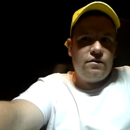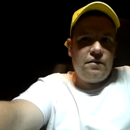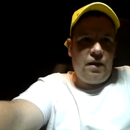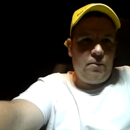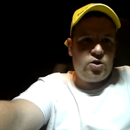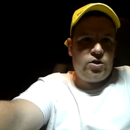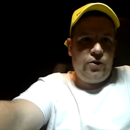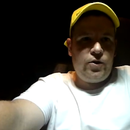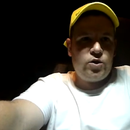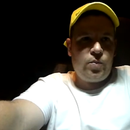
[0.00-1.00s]
That
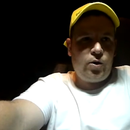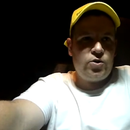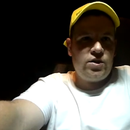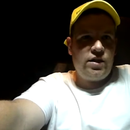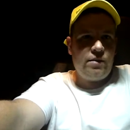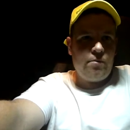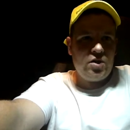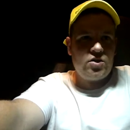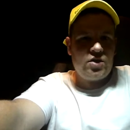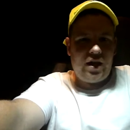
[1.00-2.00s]
mysterious person in a
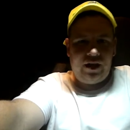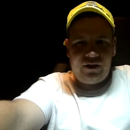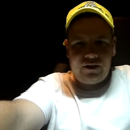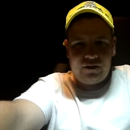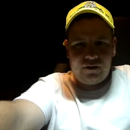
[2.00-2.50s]
Mustang.